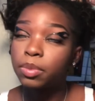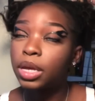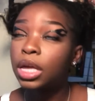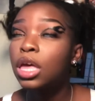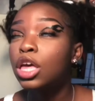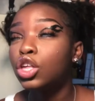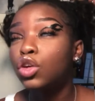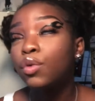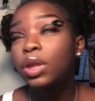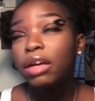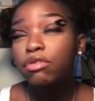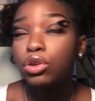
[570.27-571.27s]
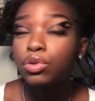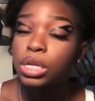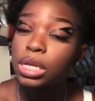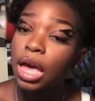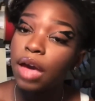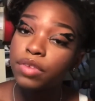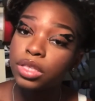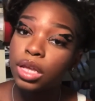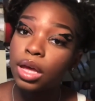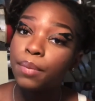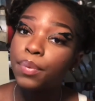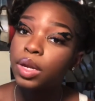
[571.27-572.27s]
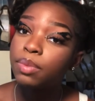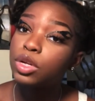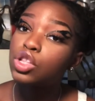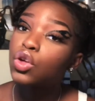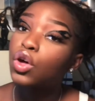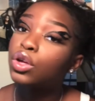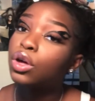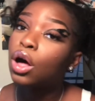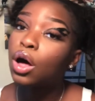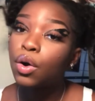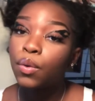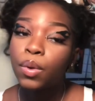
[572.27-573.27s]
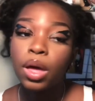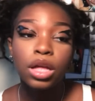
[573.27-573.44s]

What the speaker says: but you really have to do everything pretty much on your own.